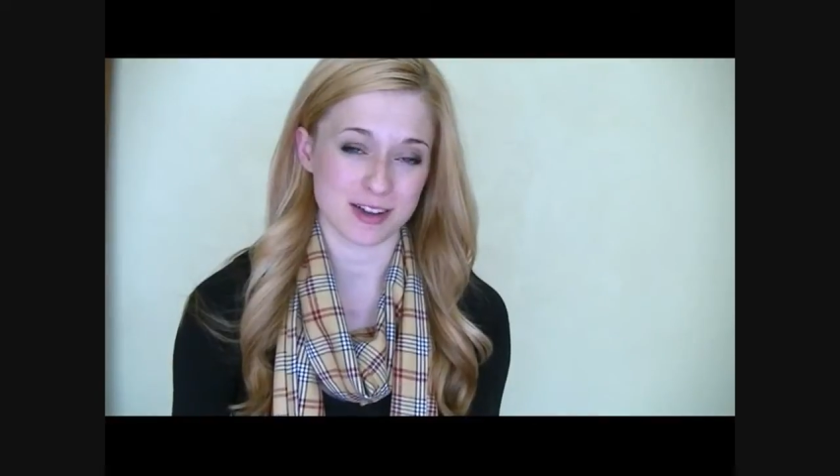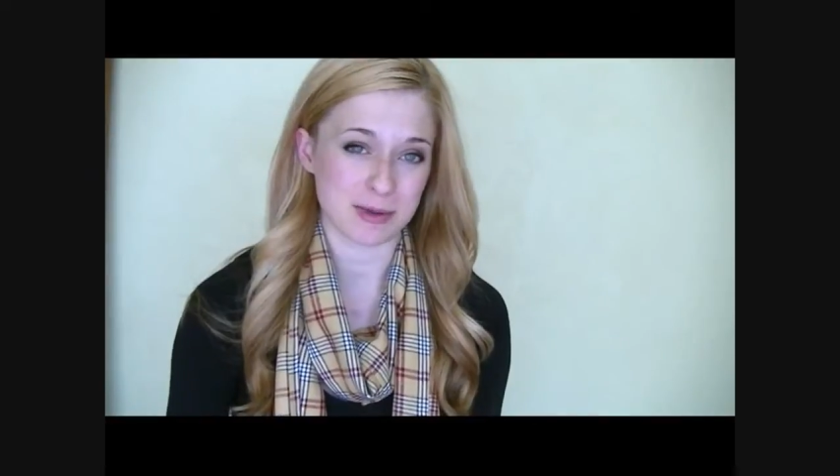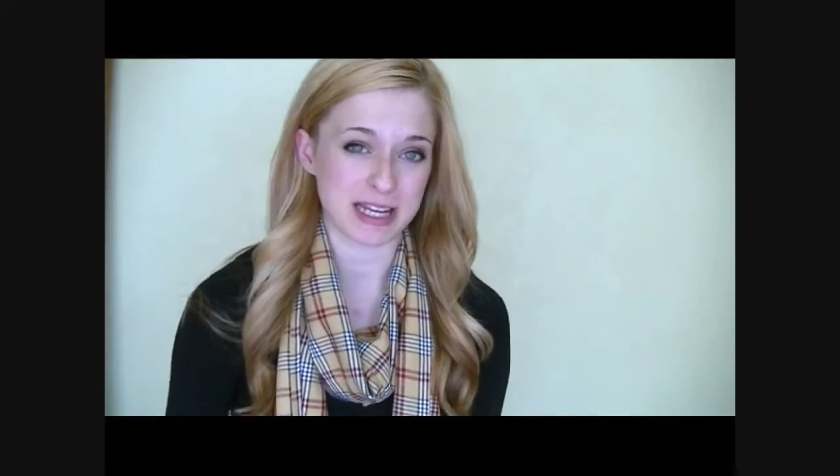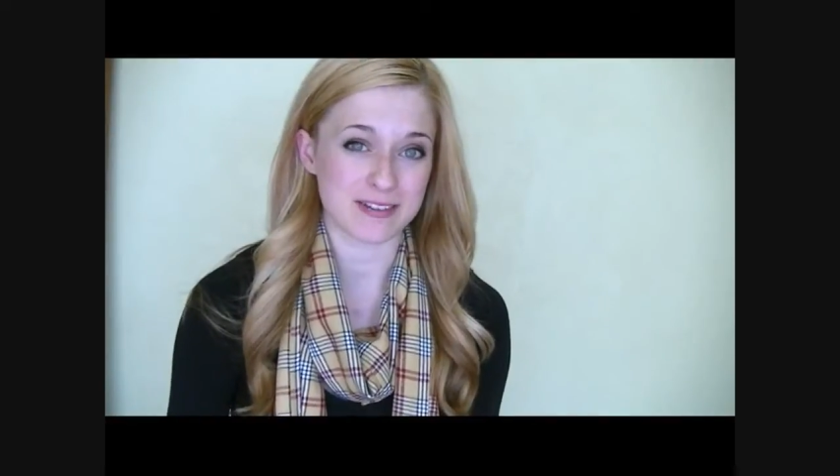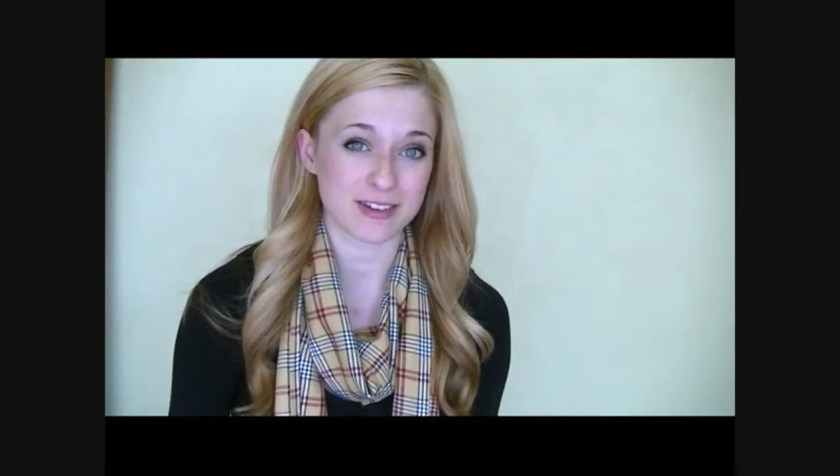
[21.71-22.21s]
I
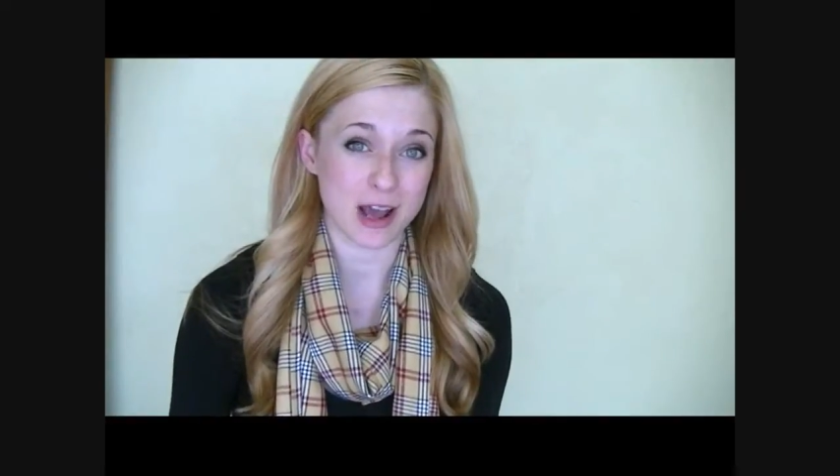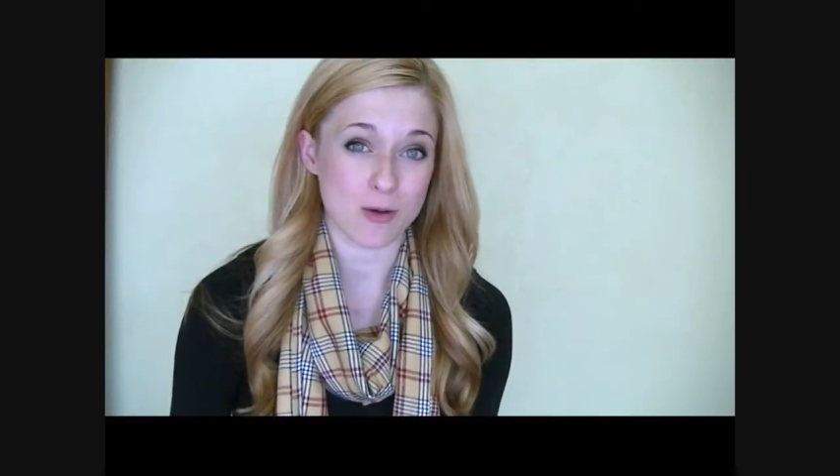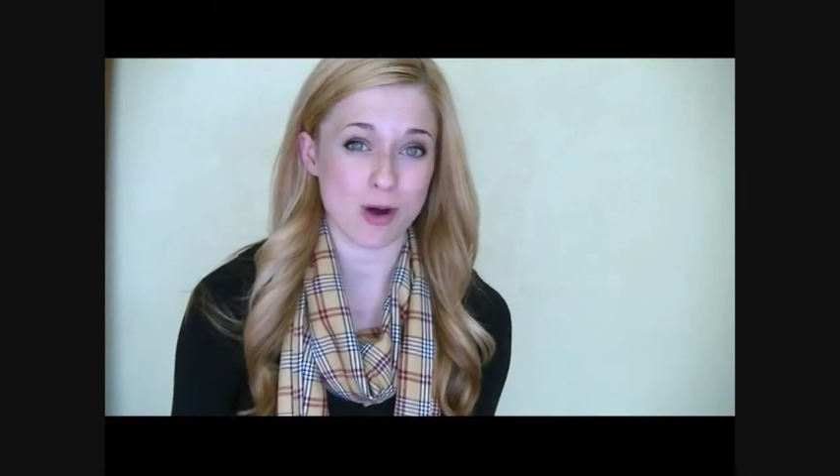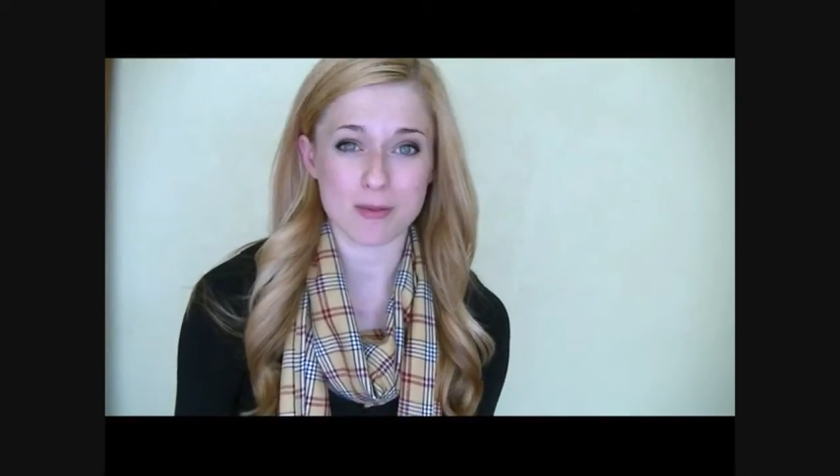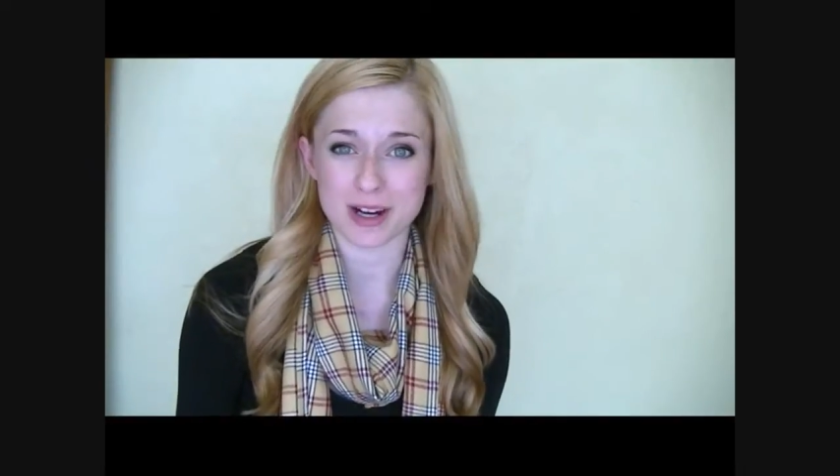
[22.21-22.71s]
mean, even
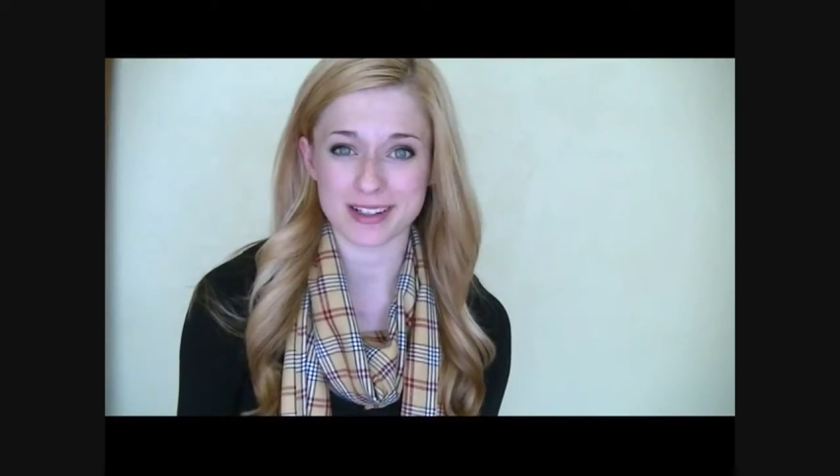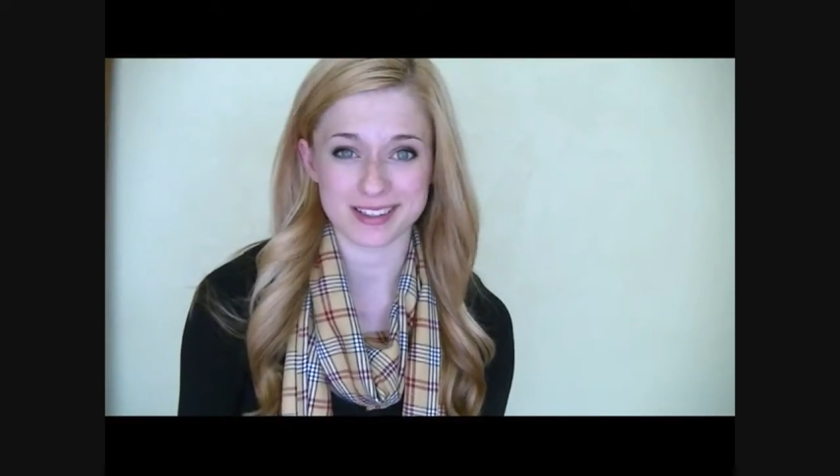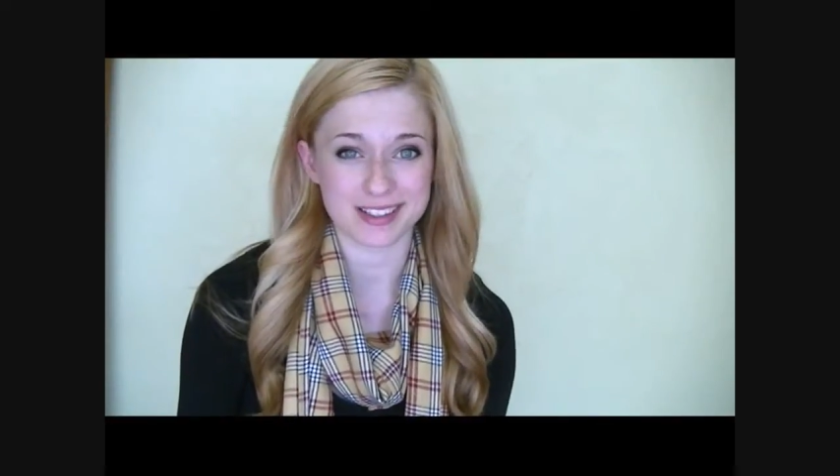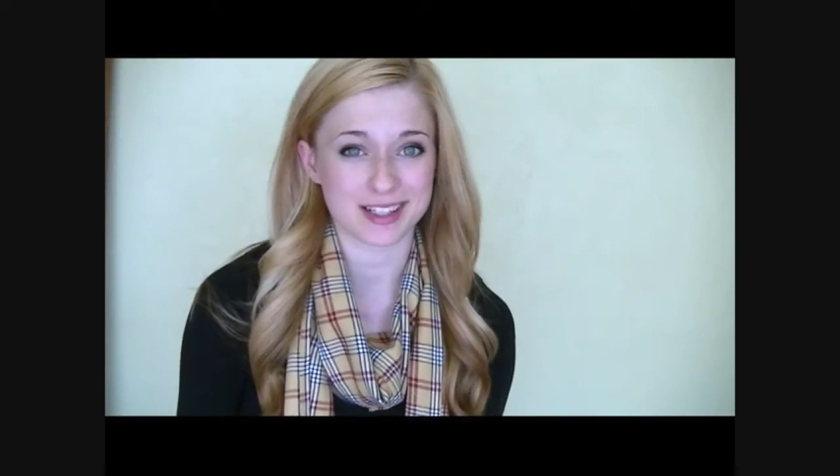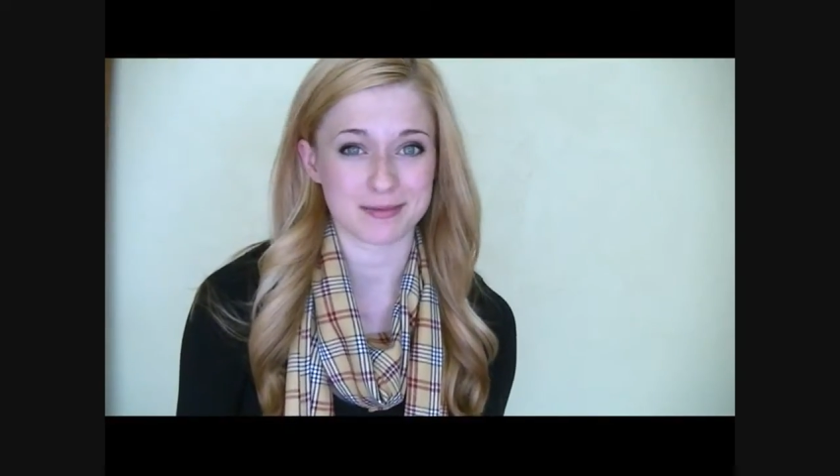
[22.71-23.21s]
at
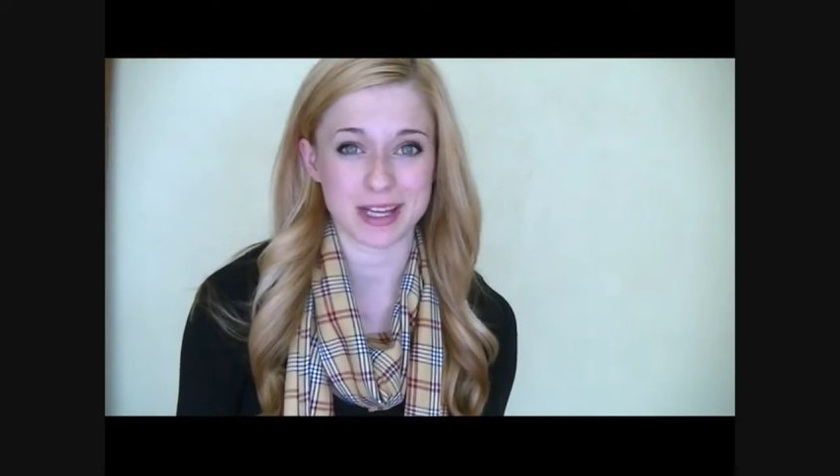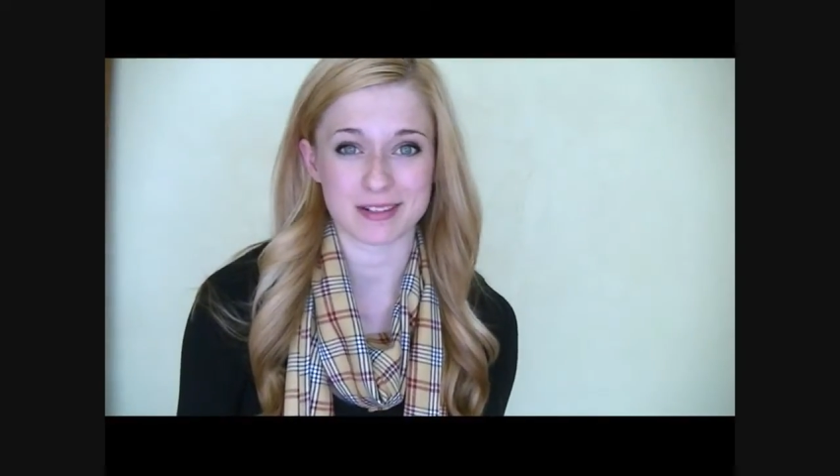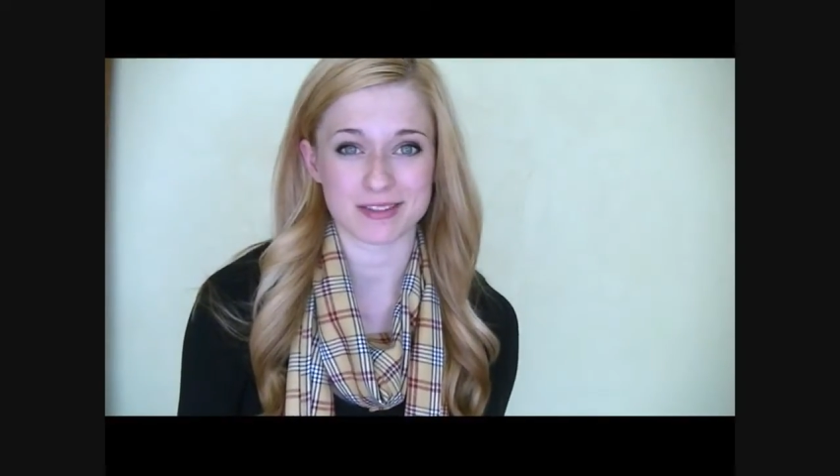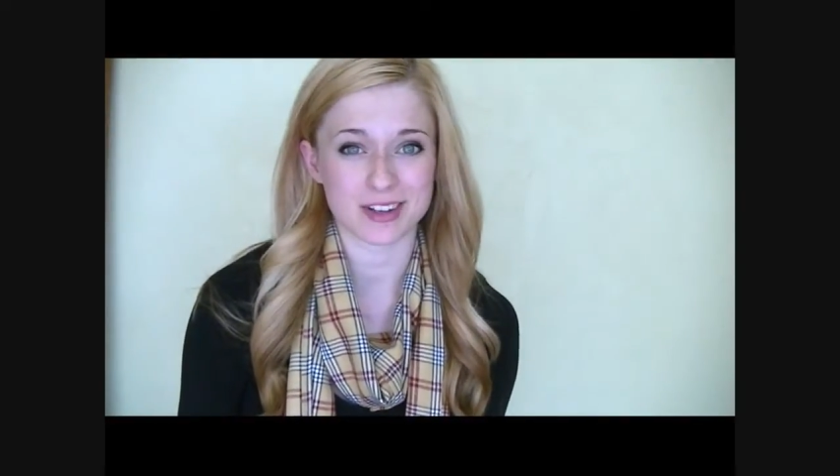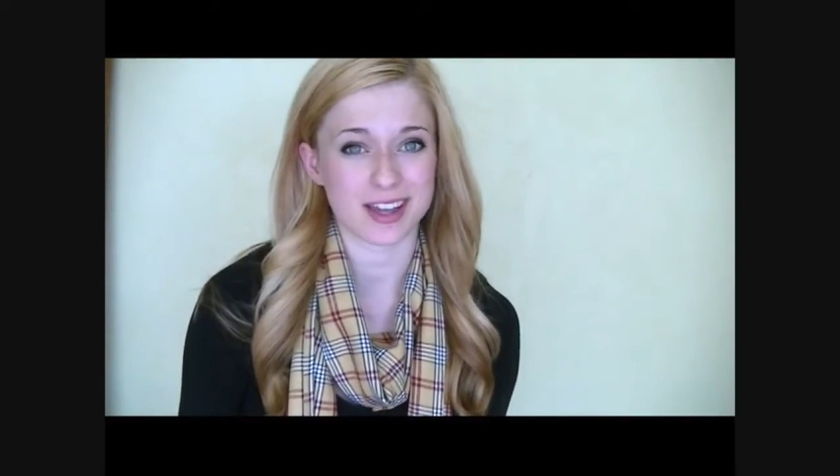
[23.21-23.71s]
Walmart you can get
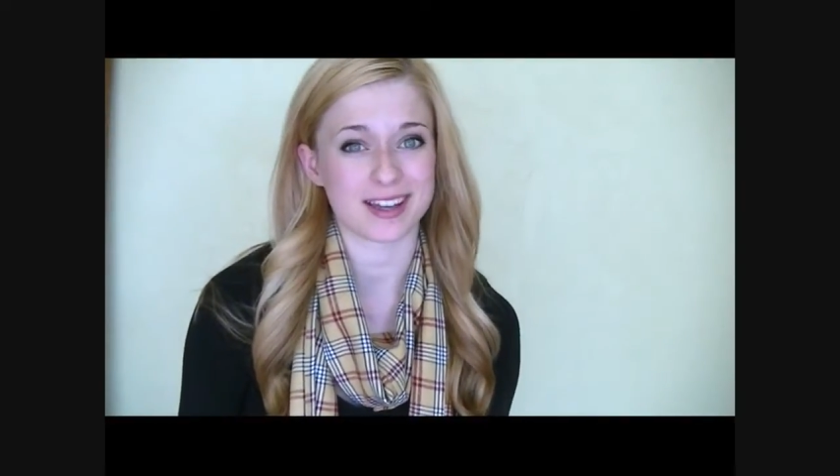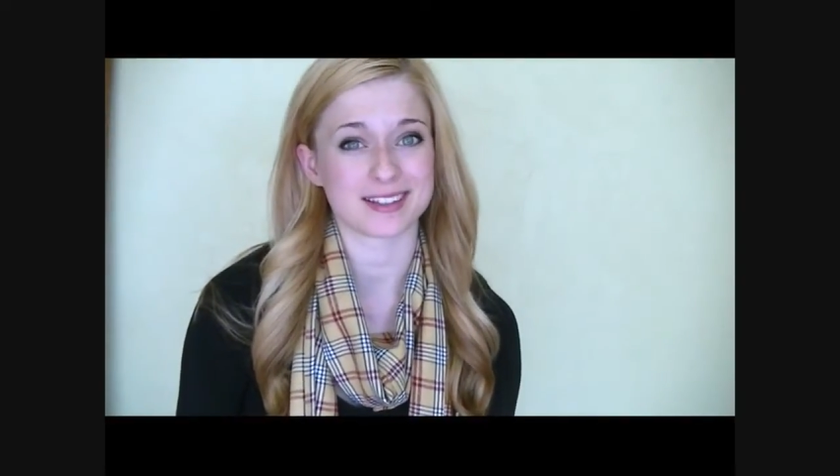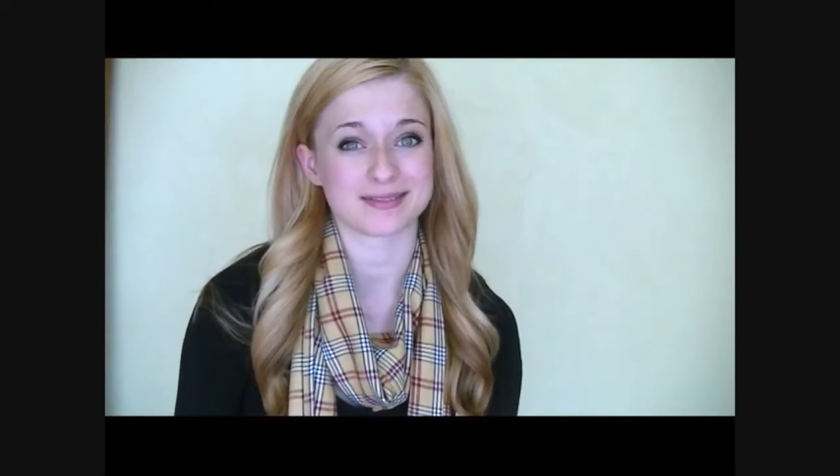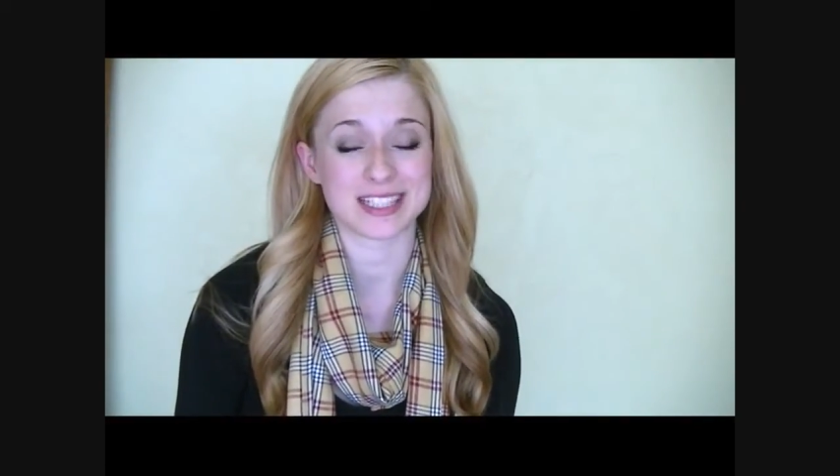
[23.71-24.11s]
them for like